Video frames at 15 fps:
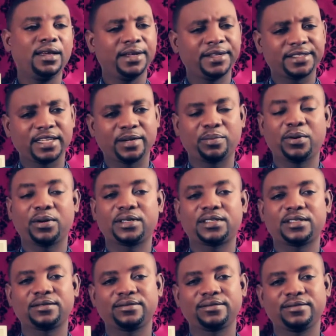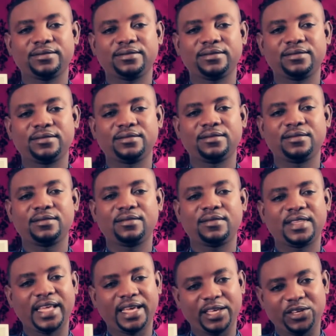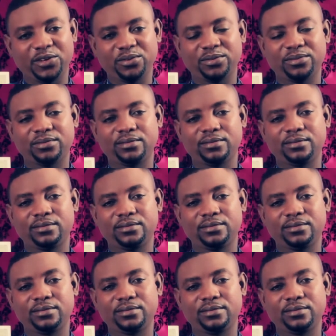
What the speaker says: and support. Thank you.